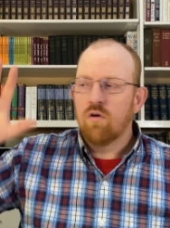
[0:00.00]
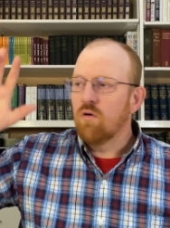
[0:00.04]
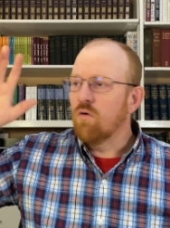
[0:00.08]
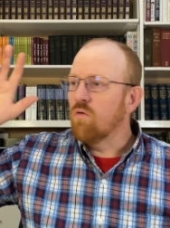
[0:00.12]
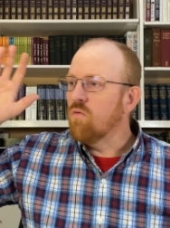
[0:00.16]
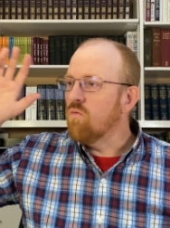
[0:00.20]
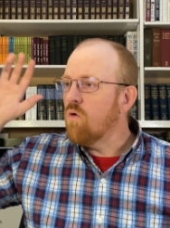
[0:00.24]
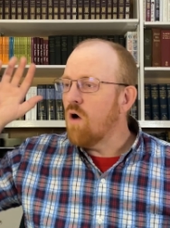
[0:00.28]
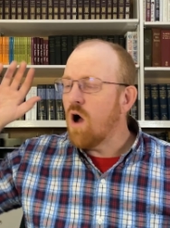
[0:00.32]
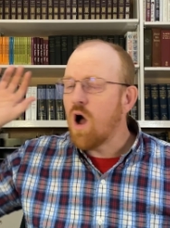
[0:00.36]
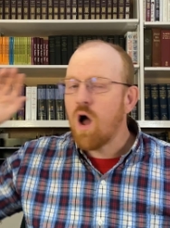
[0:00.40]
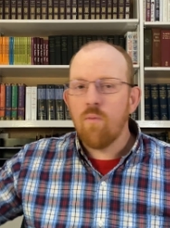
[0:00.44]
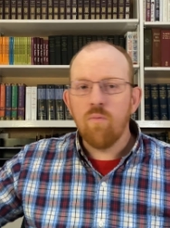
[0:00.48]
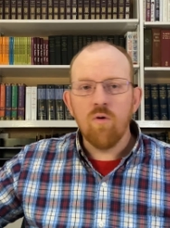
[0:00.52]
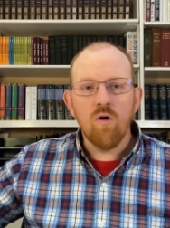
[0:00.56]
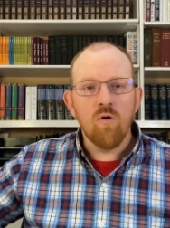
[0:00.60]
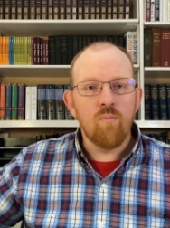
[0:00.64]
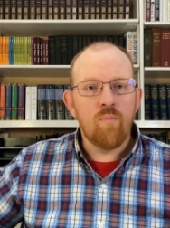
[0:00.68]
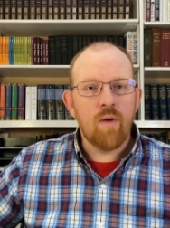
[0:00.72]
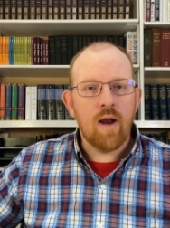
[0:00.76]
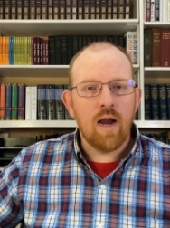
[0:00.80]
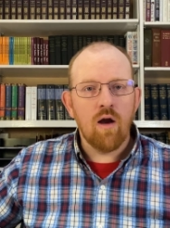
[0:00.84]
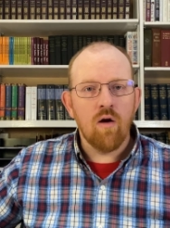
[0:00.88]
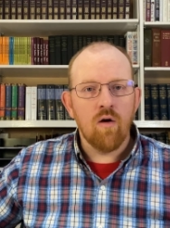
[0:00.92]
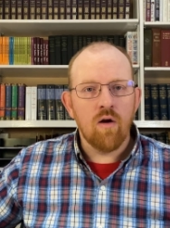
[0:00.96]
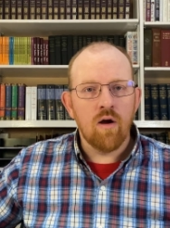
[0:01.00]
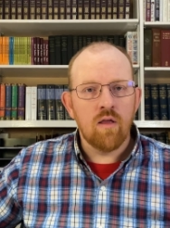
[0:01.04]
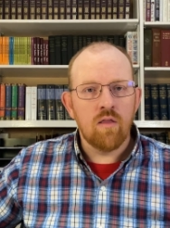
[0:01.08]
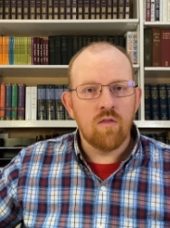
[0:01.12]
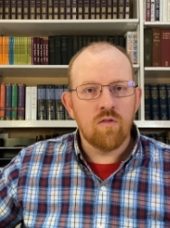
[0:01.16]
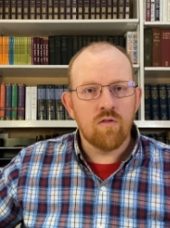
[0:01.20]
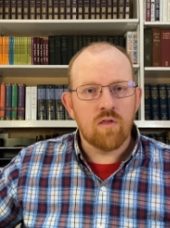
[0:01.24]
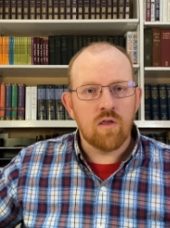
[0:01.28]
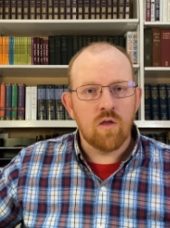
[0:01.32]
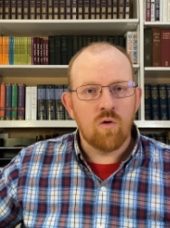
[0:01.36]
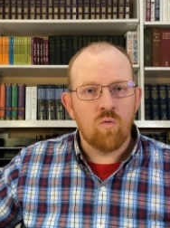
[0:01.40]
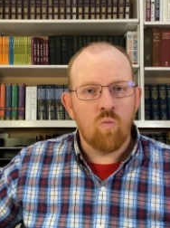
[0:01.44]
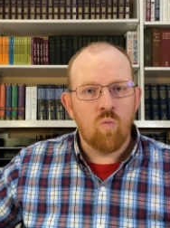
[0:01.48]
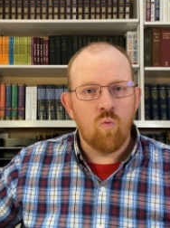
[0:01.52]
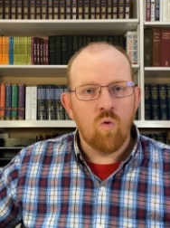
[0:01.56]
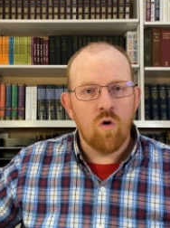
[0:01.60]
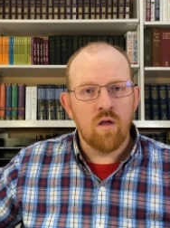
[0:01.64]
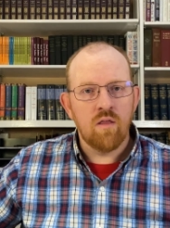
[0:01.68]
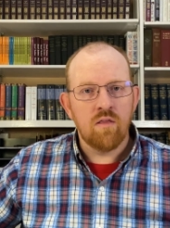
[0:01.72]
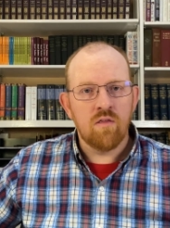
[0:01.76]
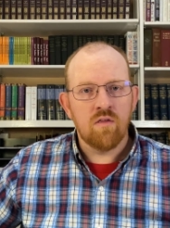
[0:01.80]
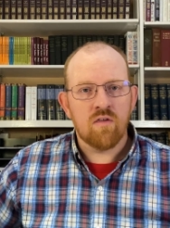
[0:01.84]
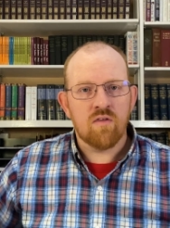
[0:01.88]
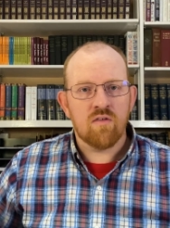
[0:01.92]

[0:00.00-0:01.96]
robber barons in one